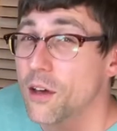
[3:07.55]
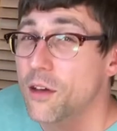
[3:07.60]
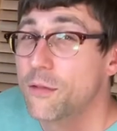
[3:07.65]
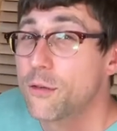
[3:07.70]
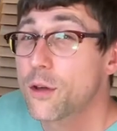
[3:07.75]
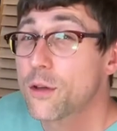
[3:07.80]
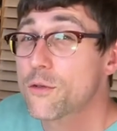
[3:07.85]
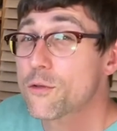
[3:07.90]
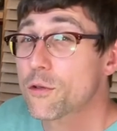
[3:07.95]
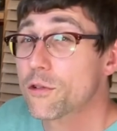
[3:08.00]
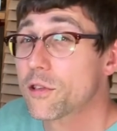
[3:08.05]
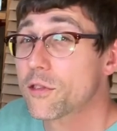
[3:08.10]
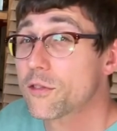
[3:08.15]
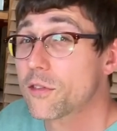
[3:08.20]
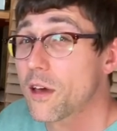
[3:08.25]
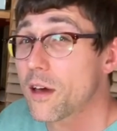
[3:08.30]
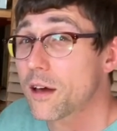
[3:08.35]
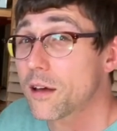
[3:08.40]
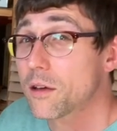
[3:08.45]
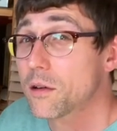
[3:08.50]
if you can draw a
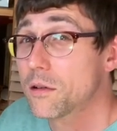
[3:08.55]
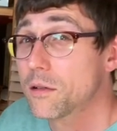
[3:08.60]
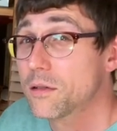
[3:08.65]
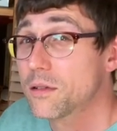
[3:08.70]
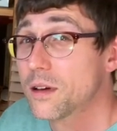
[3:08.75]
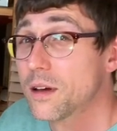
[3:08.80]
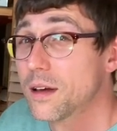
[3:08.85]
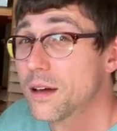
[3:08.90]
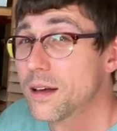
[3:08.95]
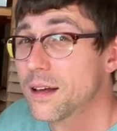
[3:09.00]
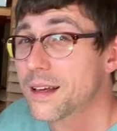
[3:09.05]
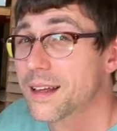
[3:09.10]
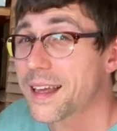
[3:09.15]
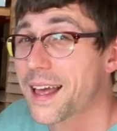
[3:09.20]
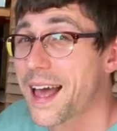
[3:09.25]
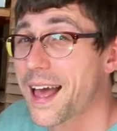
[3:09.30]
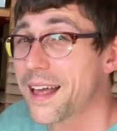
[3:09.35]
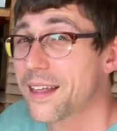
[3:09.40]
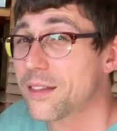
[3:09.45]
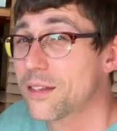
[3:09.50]
circle,
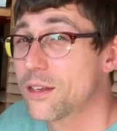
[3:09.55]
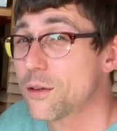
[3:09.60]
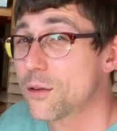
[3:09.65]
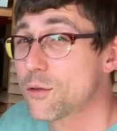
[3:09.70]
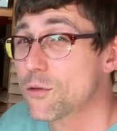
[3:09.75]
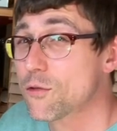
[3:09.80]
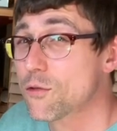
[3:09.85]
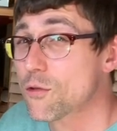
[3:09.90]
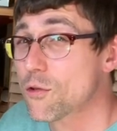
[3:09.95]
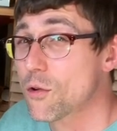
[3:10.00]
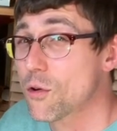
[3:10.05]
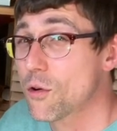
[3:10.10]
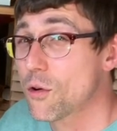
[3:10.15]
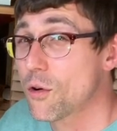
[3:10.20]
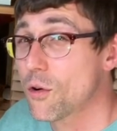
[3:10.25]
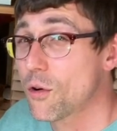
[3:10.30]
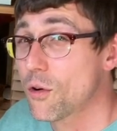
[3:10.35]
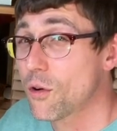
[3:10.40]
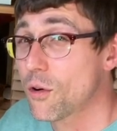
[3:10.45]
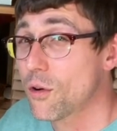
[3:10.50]
can you
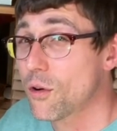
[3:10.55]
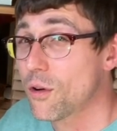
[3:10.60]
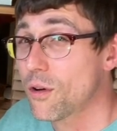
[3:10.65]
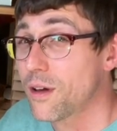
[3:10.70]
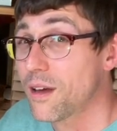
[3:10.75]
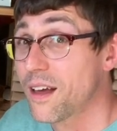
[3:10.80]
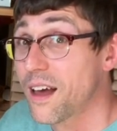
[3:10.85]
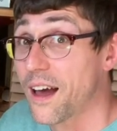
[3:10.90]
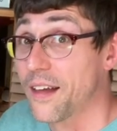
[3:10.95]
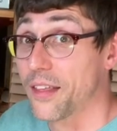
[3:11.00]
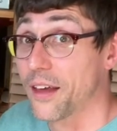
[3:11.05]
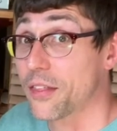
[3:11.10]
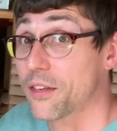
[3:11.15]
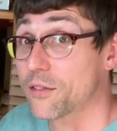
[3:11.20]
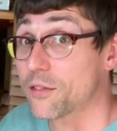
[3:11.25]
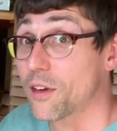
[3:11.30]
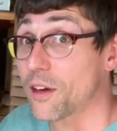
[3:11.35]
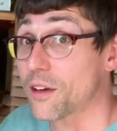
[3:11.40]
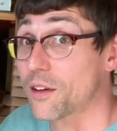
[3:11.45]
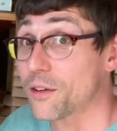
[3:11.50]
draw another
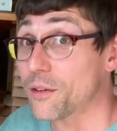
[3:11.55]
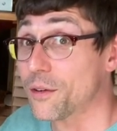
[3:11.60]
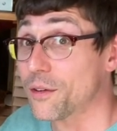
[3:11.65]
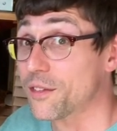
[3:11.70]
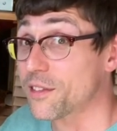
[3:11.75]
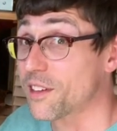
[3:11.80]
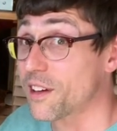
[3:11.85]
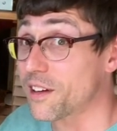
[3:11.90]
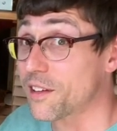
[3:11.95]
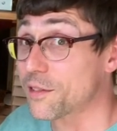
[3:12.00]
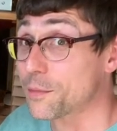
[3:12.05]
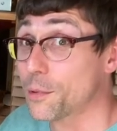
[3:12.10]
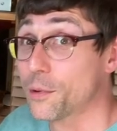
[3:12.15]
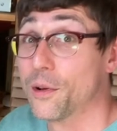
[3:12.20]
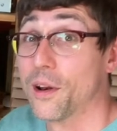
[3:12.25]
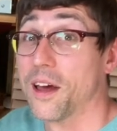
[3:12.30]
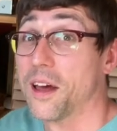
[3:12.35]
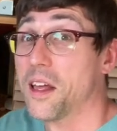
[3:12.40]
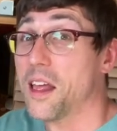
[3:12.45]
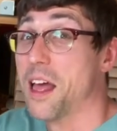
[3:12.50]
circle, slightly
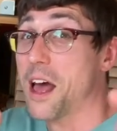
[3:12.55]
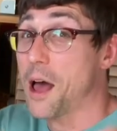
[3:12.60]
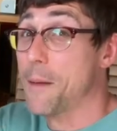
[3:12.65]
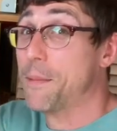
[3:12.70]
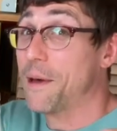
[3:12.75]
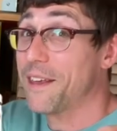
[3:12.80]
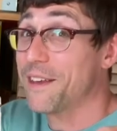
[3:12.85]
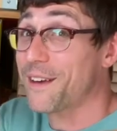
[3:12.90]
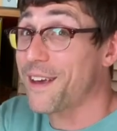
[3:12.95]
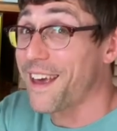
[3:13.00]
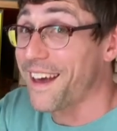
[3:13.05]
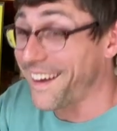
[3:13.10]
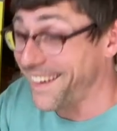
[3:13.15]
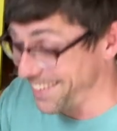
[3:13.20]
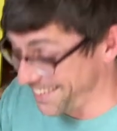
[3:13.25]
smaller? I bet you can.